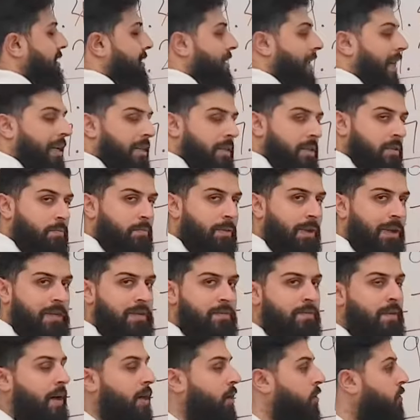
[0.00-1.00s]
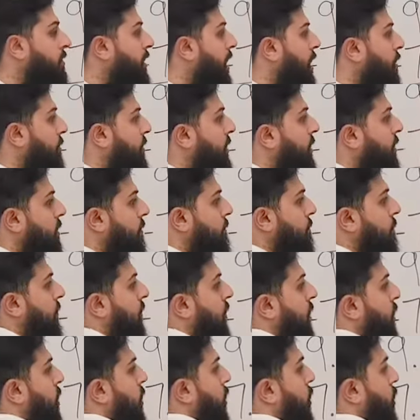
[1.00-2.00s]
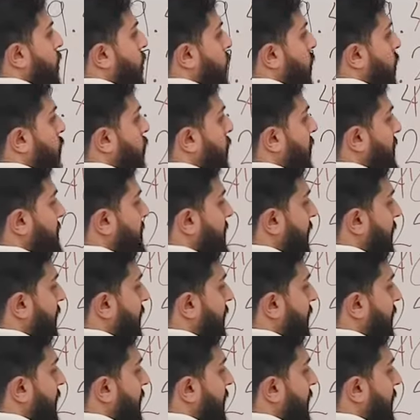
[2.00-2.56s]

10th place value down here. 1